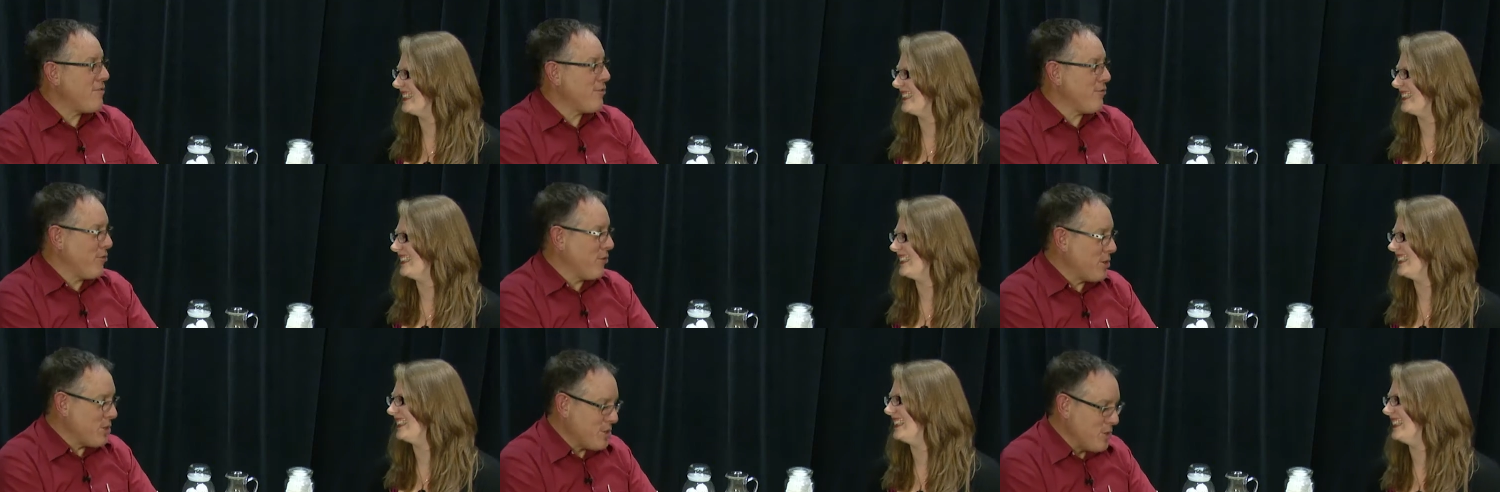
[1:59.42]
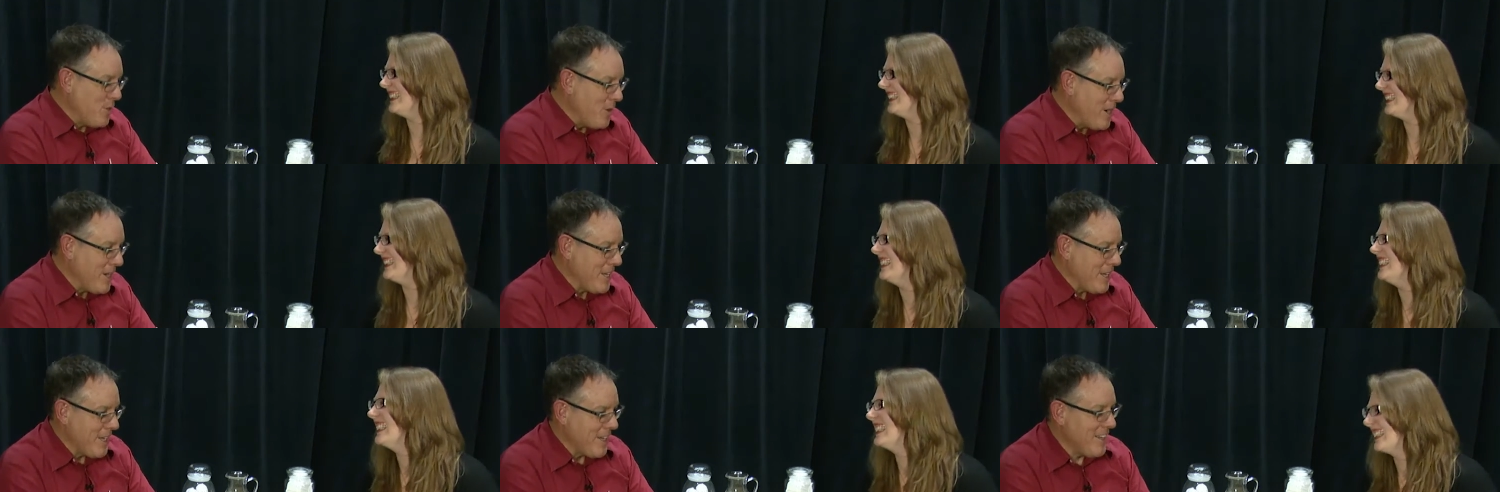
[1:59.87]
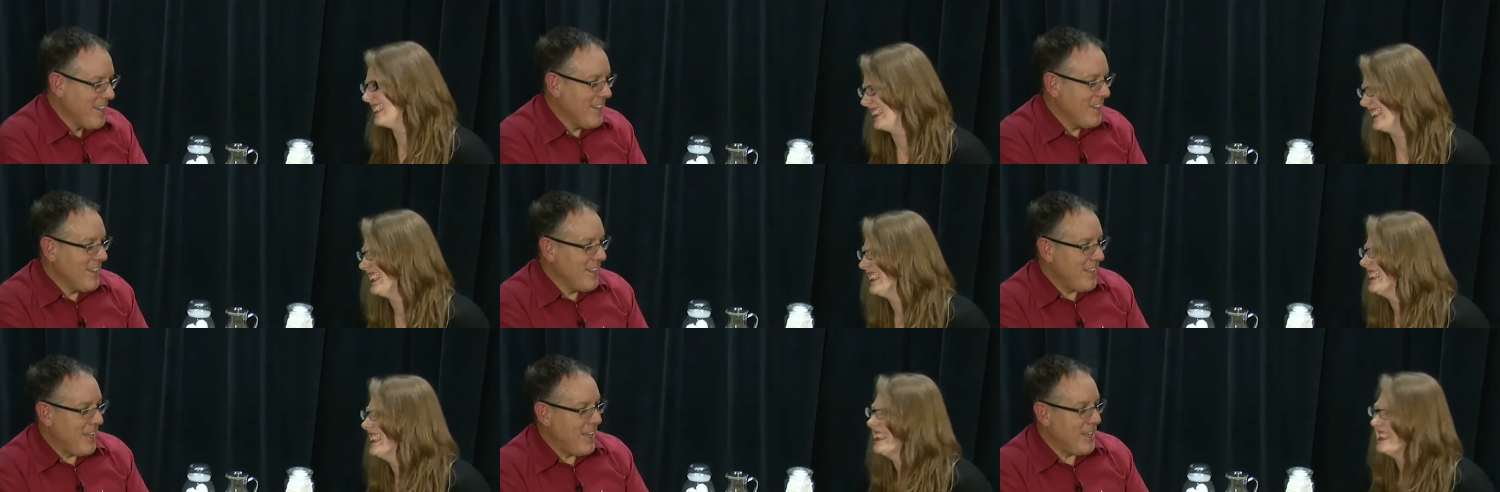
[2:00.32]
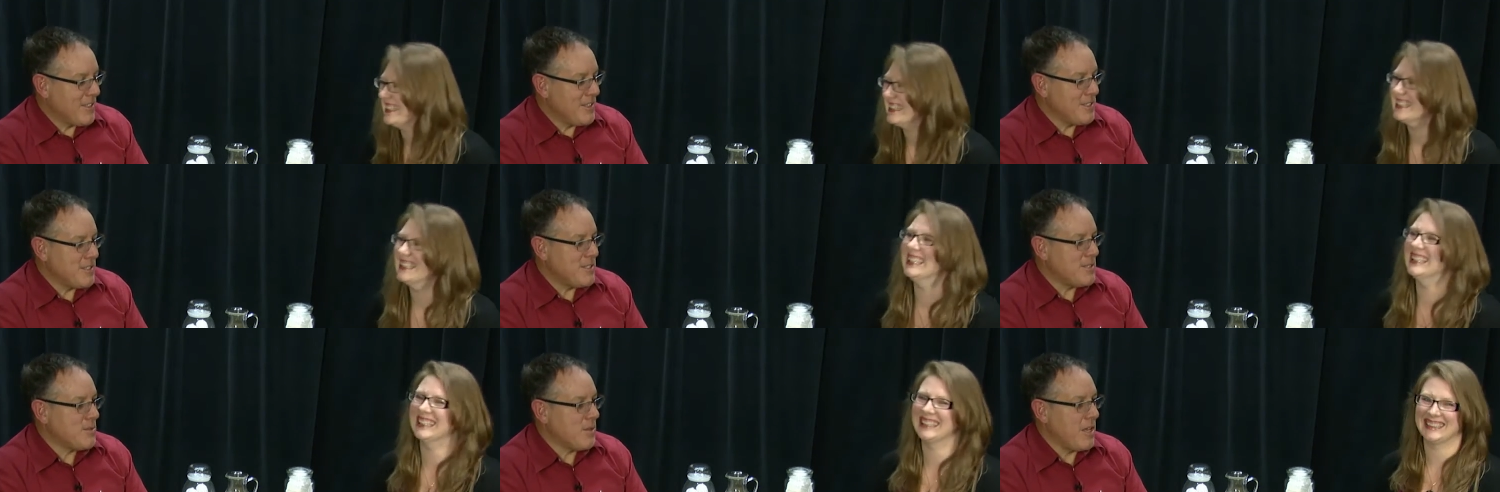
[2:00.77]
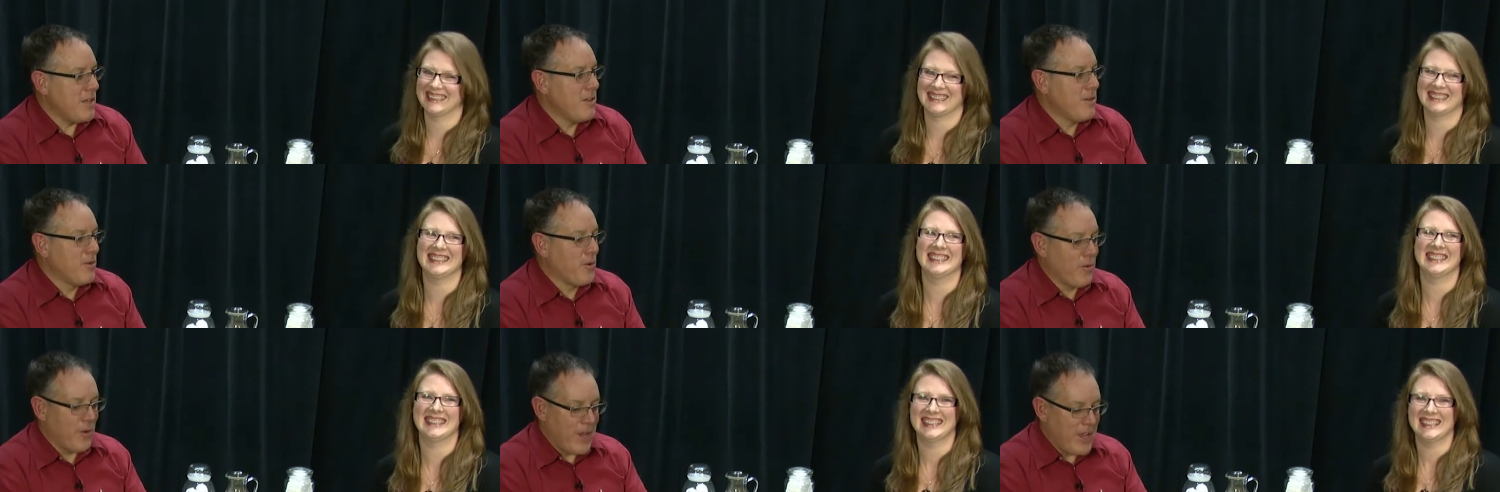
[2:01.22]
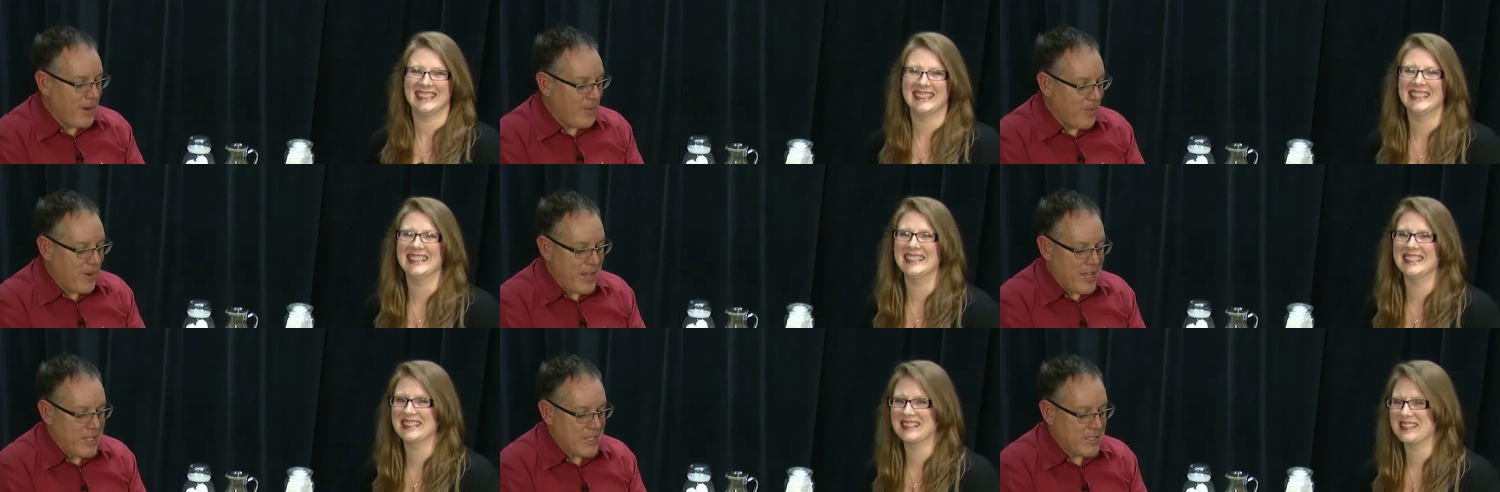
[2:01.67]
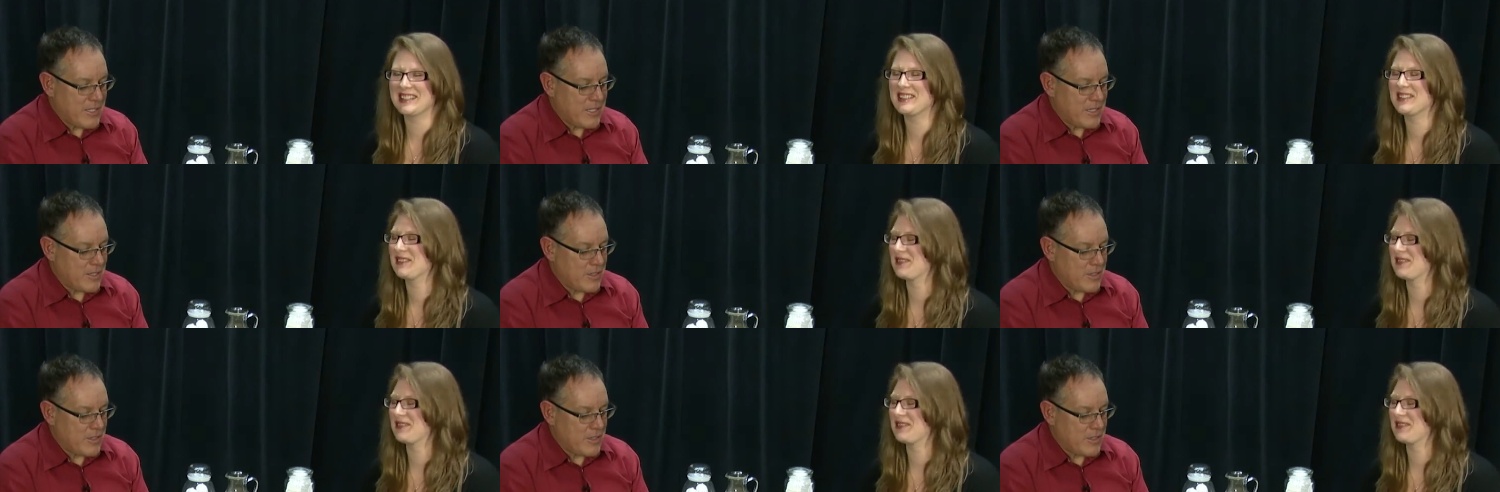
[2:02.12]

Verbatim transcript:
Speaker 1: 420, uh, this is a great way to